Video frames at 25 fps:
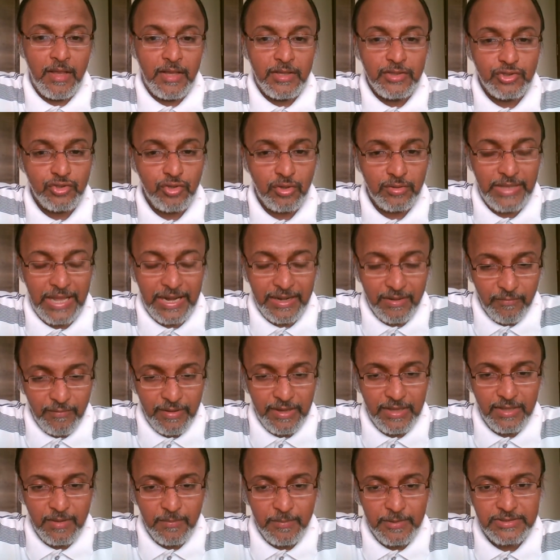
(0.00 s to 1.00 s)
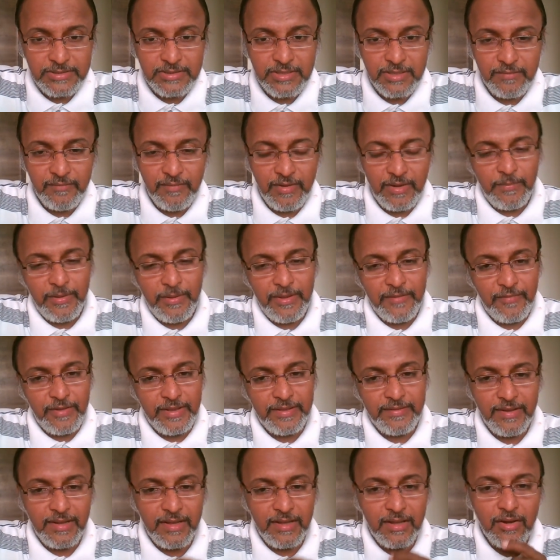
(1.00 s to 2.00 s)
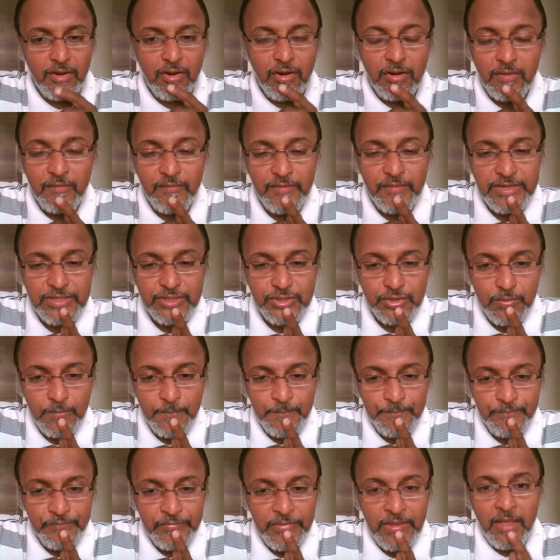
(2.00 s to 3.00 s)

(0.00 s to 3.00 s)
So that way the person will be facing a lot of issue.